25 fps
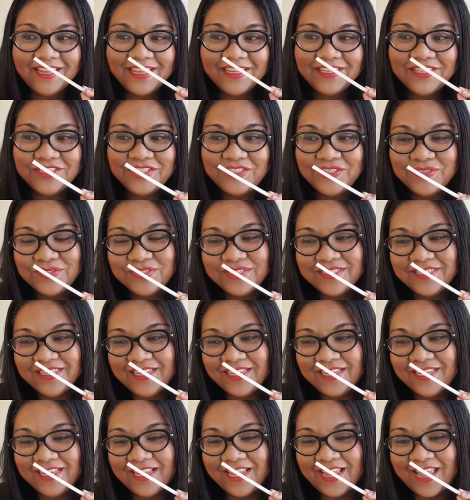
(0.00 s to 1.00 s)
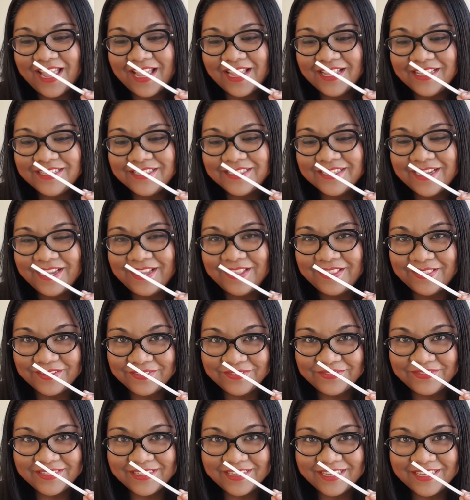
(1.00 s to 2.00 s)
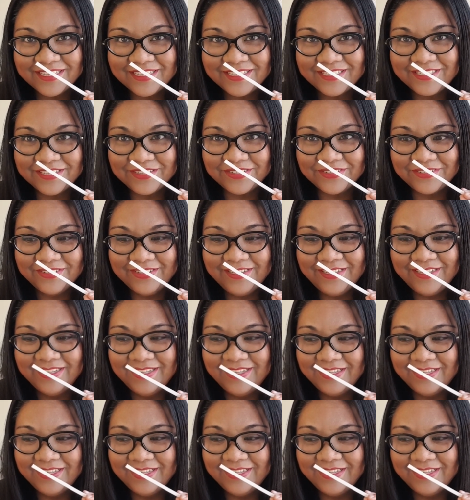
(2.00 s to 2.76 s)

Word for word: and juicy and I loved it. So